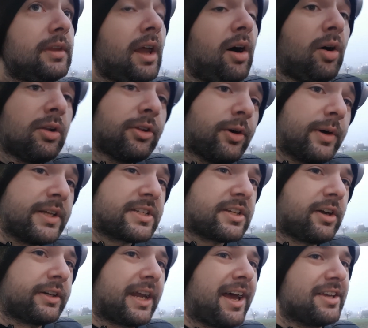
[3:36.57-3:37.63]
although it's
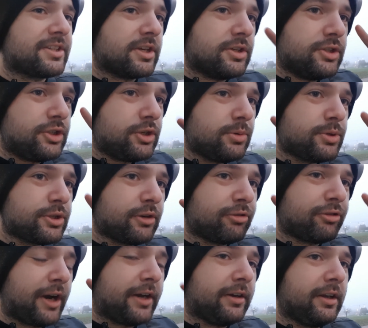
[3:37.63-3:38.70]
not as
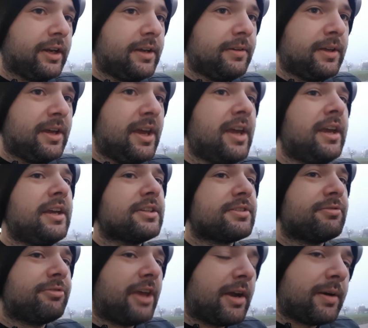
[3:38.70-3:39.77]
user-friendly, it's
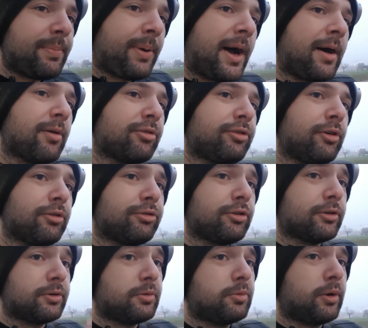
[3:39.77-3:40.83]
very powerful
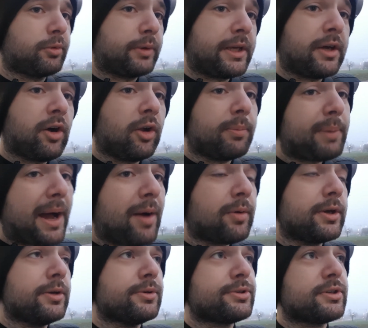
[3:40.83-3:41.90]
for what we call
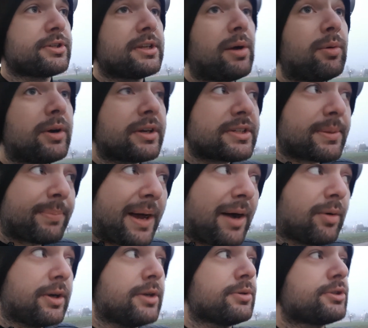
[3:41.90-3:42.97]
power users. Now, what is a
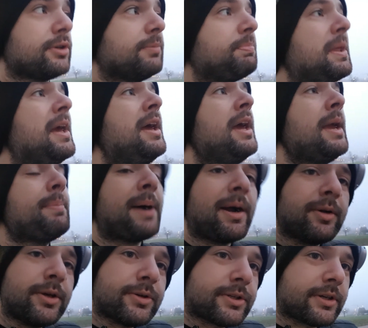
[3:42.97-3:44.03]
power user? A
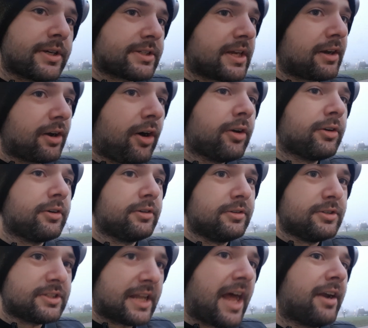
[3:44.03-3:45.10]
power user is a
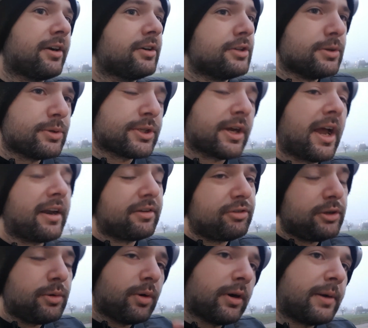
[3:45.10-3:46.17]
non-standard user. And if
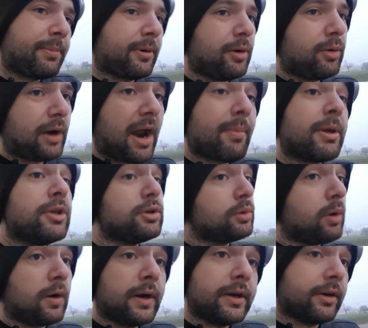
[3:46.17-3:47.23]
you are a programmer,
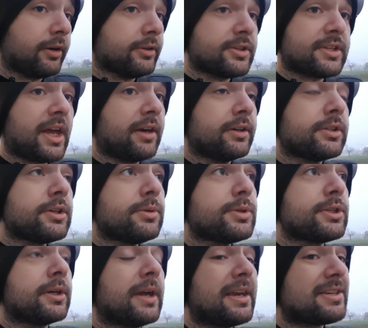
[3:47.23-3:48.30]
you are a non-standard
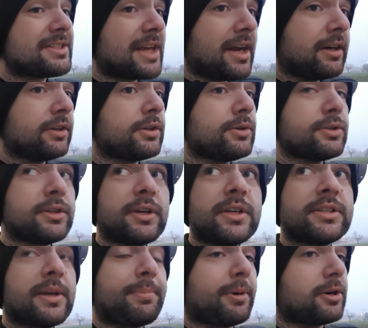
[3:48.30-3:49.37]
user. A standard user
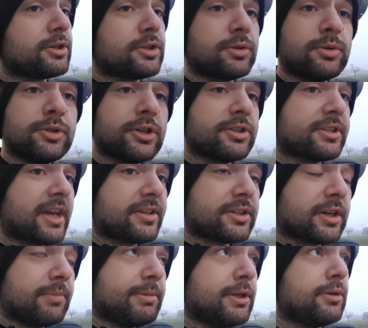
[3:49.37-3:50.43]
is a person who just has
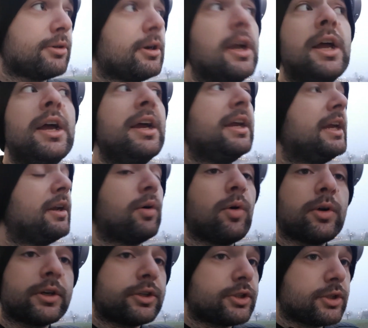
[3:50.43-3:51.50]
a computer in
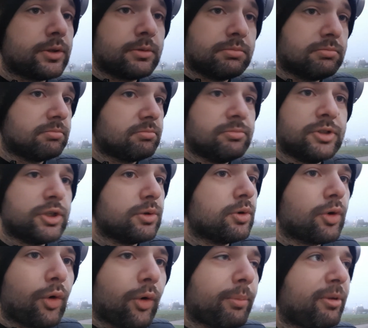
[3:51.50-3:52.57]
order to do
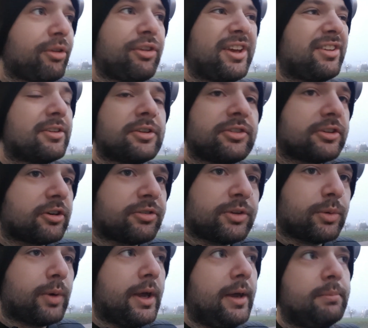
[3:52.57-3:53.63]
normal things, surf
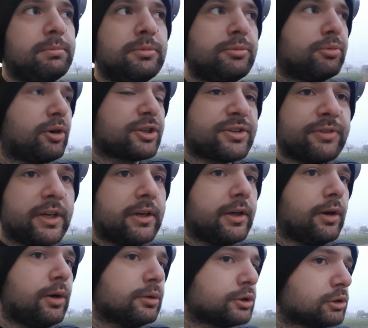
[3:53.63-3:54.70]
the web, watch
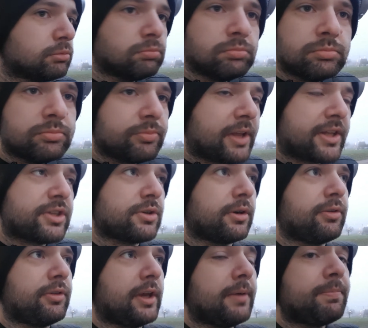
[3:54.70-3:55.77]
videos, that sort
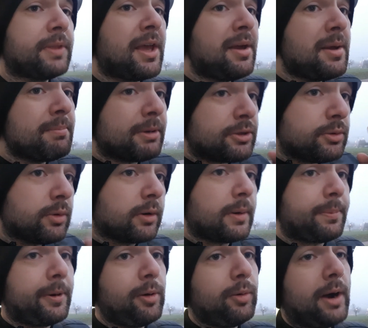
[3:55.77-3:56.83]
of thing. But you are
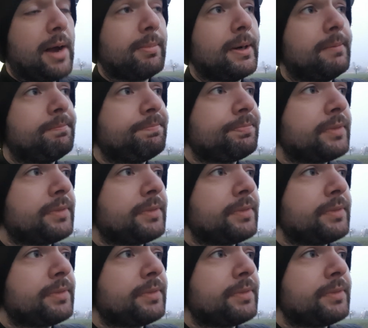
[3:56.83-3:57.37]
a programmer.